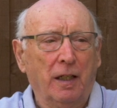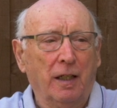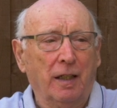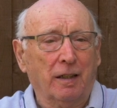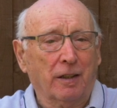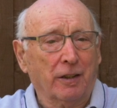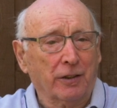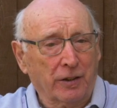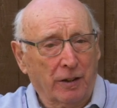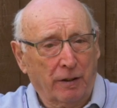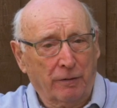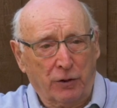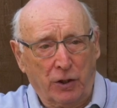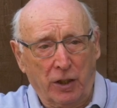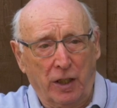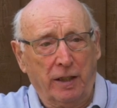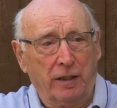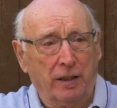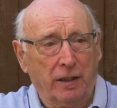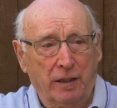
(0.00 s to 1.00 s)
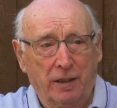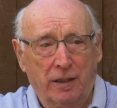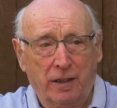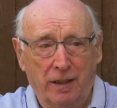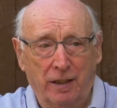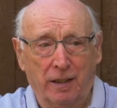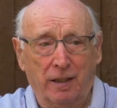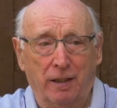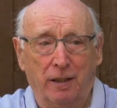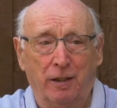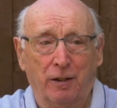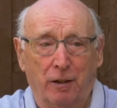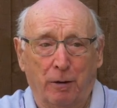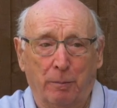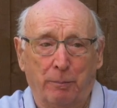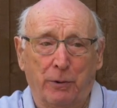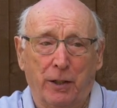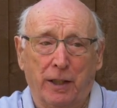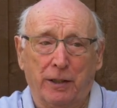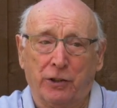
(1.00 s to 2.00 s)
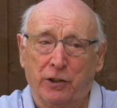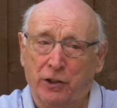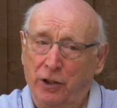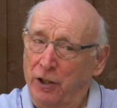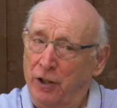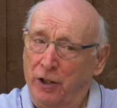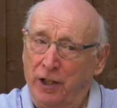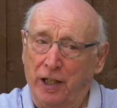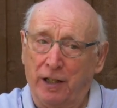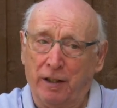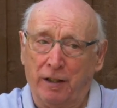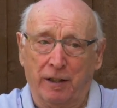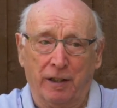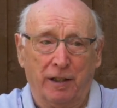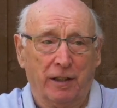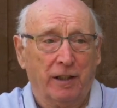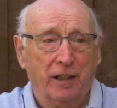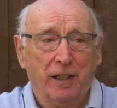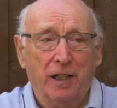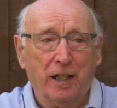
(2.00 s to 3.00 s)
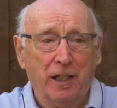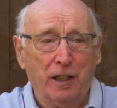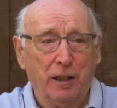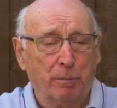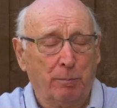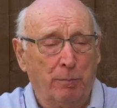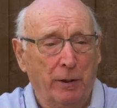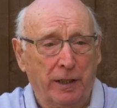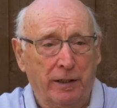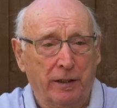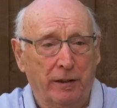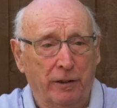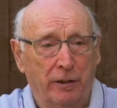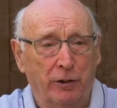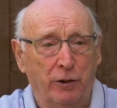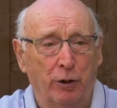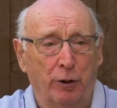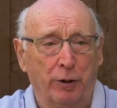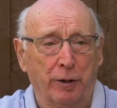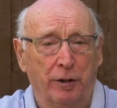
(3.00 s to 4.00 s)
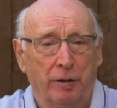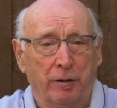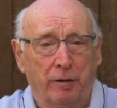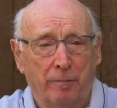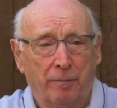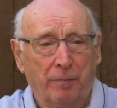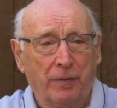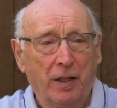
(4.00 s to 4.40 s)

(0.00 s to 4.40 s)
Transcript: as I've said, it's, you know, practicing on anything is better than nothing.